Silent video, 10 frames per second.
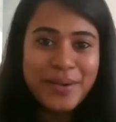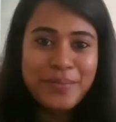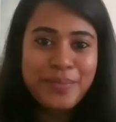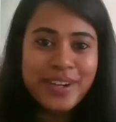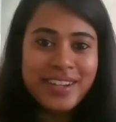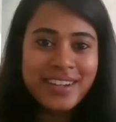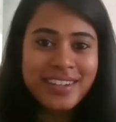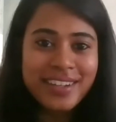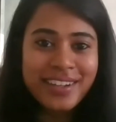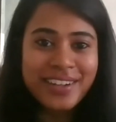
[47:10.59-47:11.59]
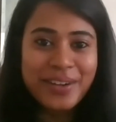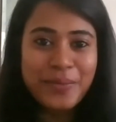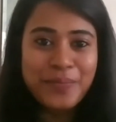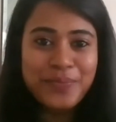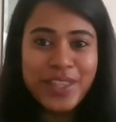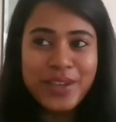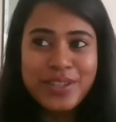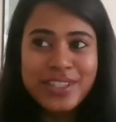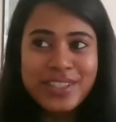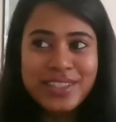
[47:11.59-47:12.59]
but it
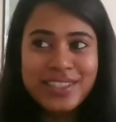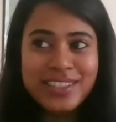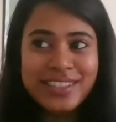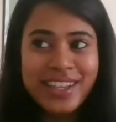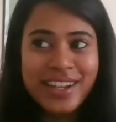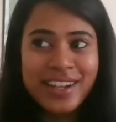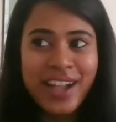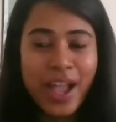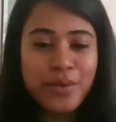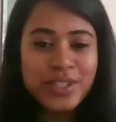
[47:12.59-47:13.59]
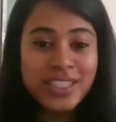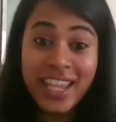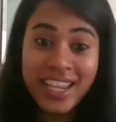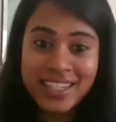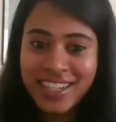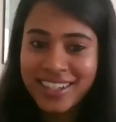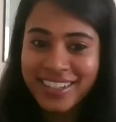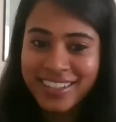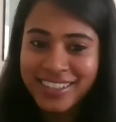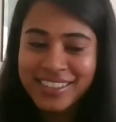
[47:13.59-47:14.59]
was I was an HR
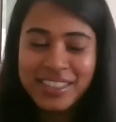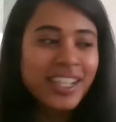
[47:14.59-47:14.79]
intern,